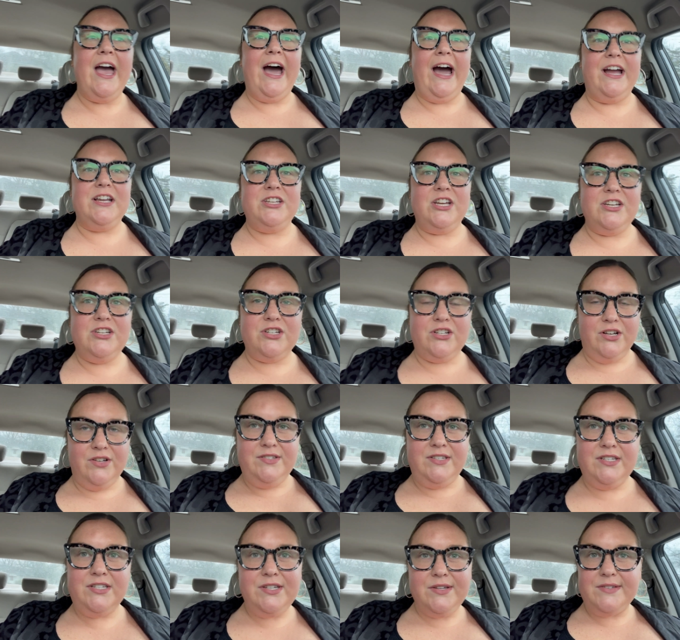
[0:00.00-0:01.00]
I changed clothes
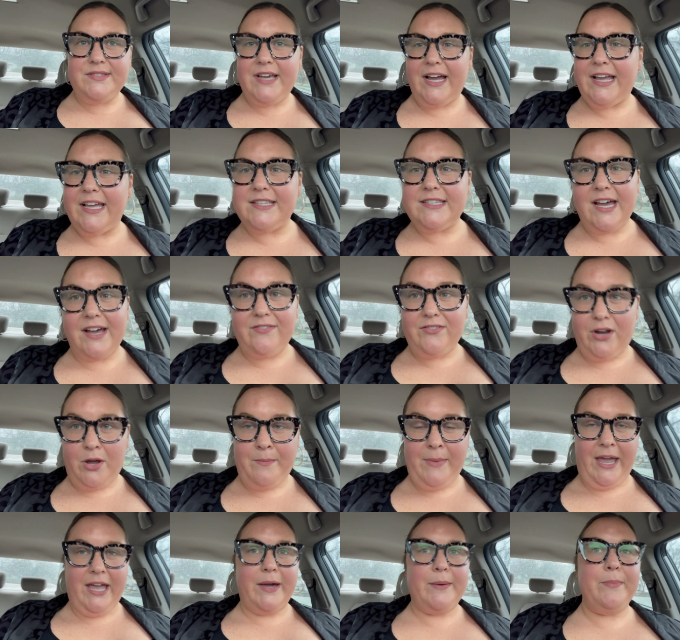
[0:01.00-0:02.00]
in two seconds. I have no
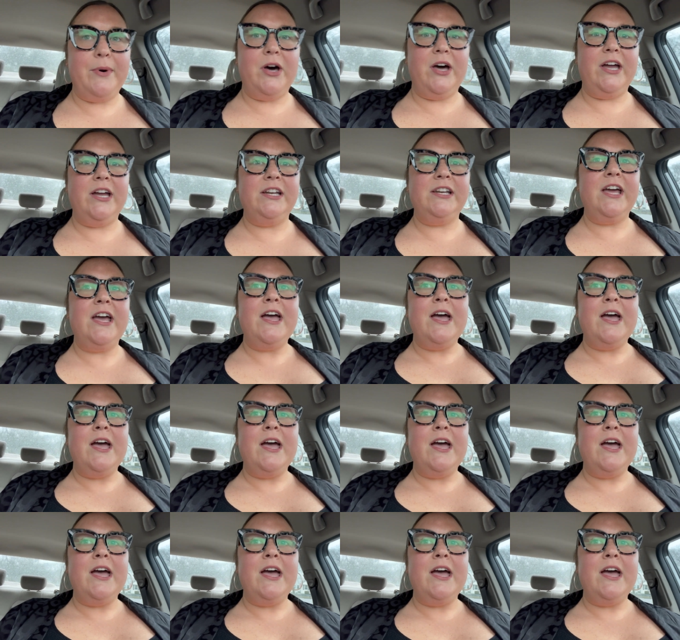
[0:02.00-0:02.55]
makeup on.